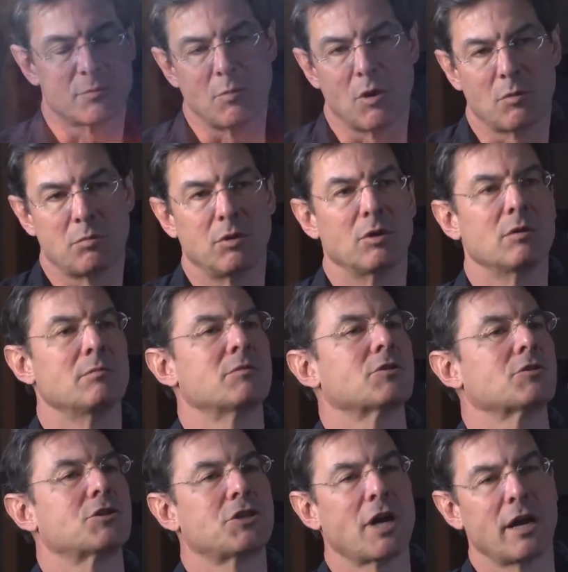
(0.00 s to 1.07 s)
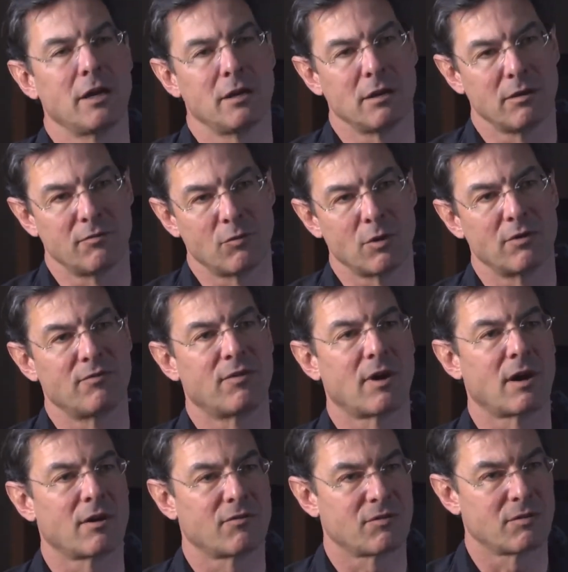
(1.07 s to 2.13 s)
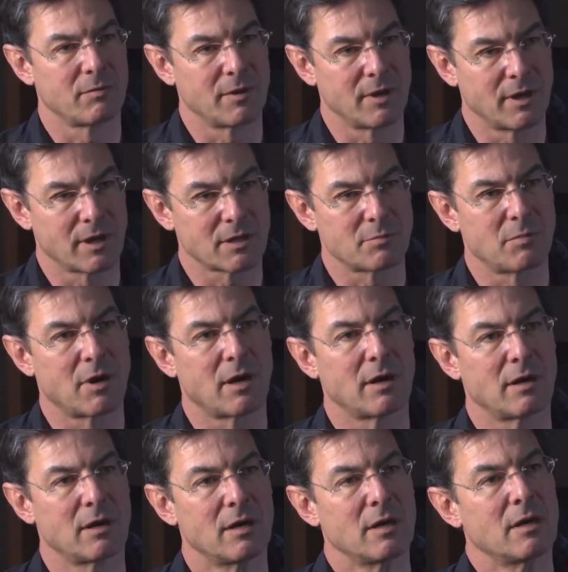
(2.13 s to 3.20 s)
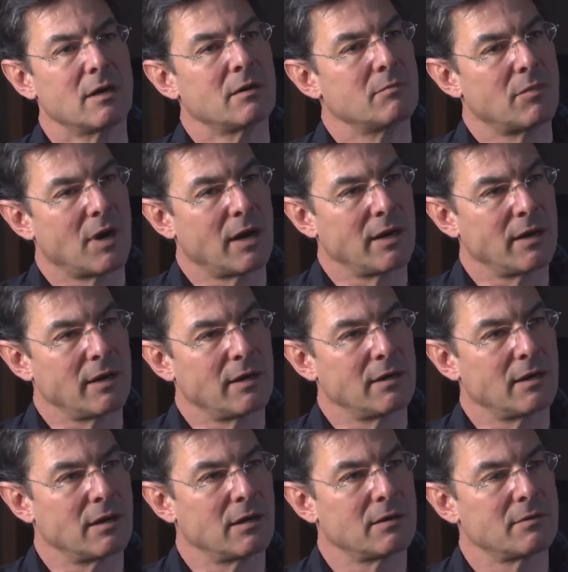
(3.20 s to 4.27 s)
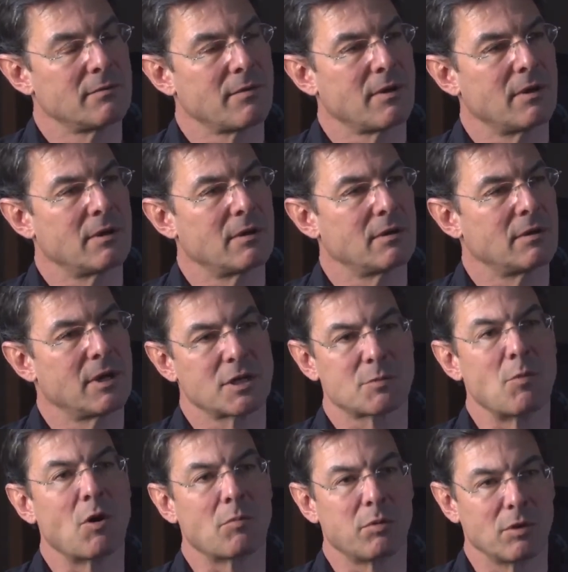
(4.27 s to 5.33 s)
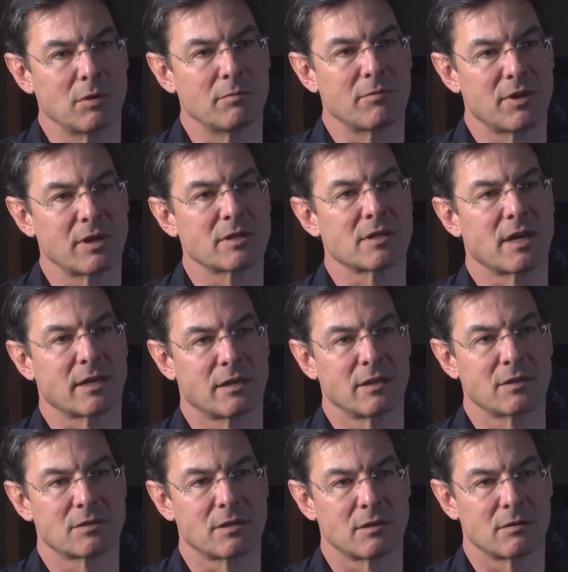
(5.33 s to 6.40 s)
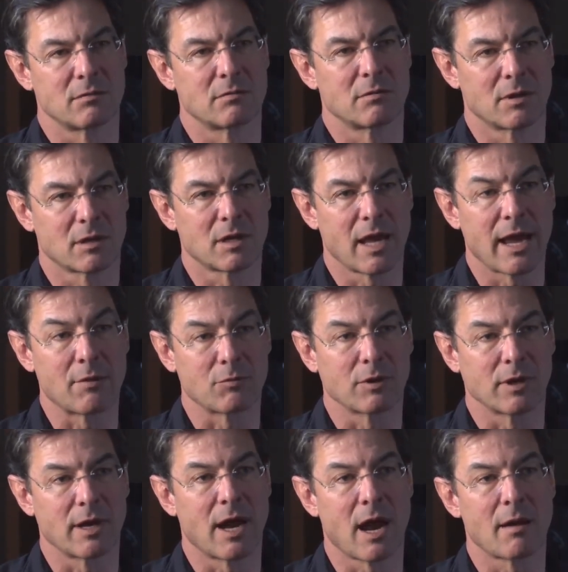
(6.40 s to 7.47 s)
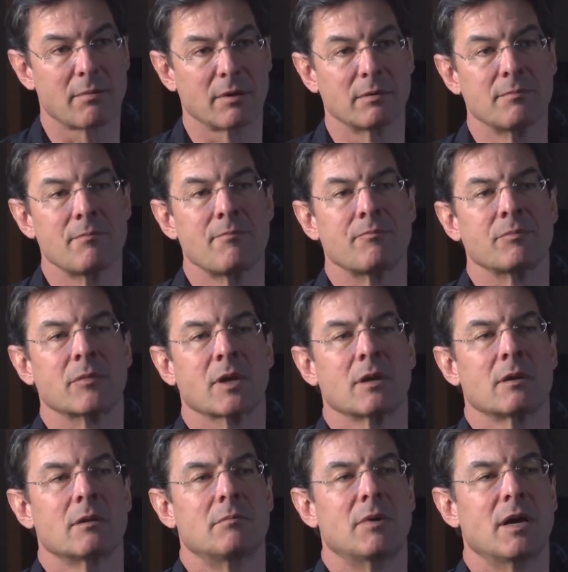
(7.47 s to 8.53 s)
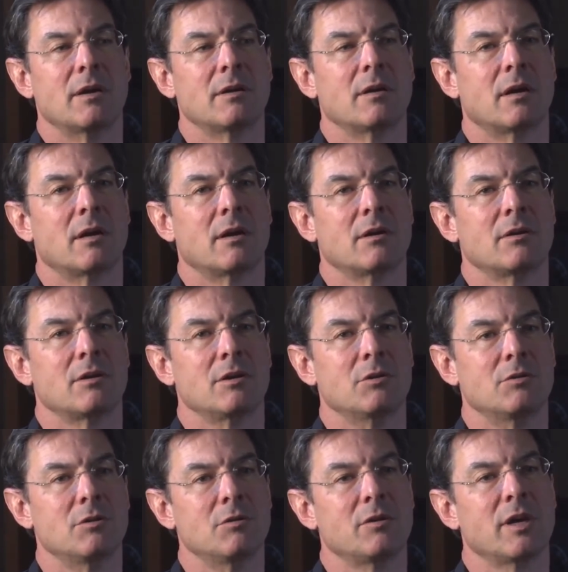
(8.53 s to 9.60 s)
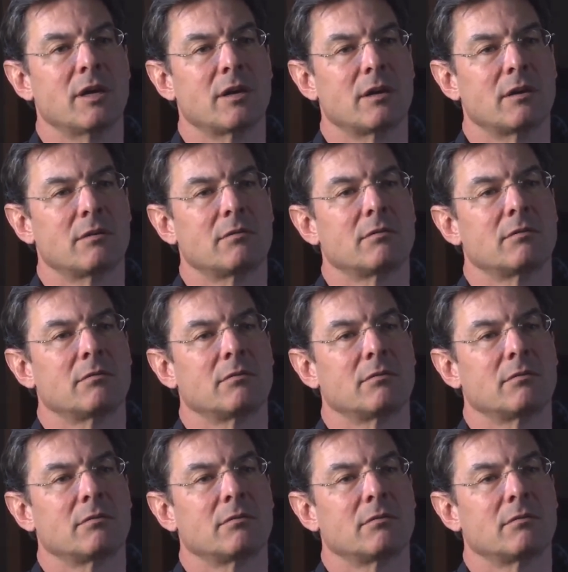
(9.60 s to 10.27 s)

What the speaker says: of smoke plumes or shading of one fire from the next by a smoke plume, things like this that can really happen. But you do get